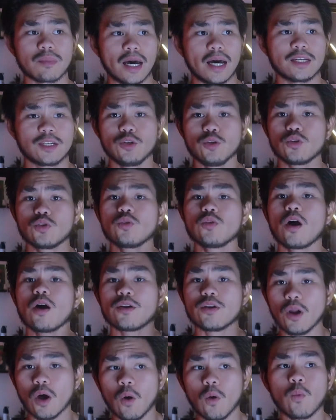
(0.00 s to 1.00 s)
that, you do not
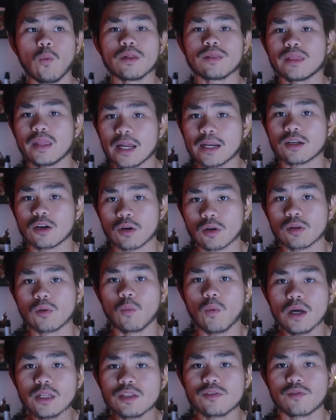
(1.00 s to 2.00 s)
know what that girl
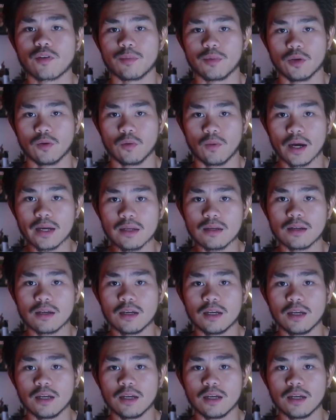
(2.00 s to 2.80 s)
wants from you, right?